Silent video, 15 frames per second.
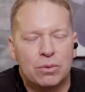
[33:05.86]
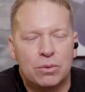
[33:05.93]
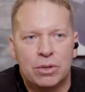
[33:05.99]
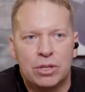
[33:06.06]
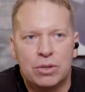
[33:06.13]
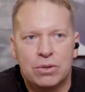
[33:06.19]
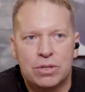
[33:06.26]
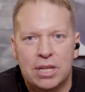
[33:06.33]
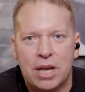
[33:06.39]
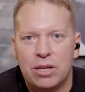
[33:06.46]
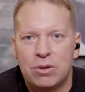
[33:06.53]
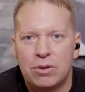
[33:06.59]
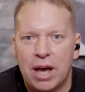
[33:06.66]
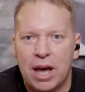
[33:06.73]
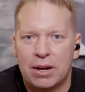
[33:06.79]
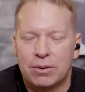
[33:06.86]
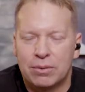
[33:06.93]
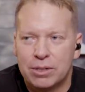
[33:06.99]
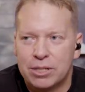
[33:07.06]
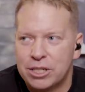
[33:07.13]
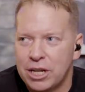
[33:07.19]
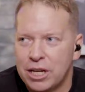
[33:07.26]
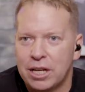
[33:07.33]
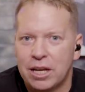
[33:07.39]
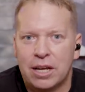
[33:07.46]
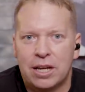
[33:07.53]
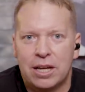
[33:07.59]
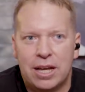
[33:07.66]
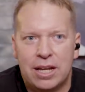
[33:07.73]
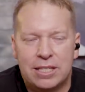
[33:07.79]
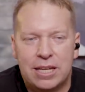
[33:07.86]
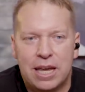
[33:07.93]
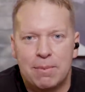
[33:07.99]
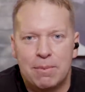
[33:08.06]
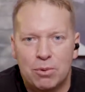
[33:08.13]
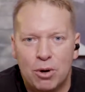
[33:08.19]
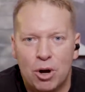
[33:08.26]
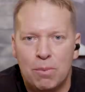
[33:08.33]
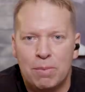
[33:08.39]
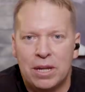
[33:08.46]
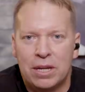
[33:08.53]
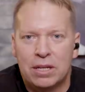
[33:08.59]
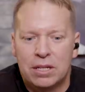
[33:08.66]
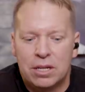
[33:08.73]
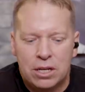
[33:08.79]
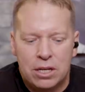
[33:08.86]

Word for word: when you say you got Regina and Tami Roman,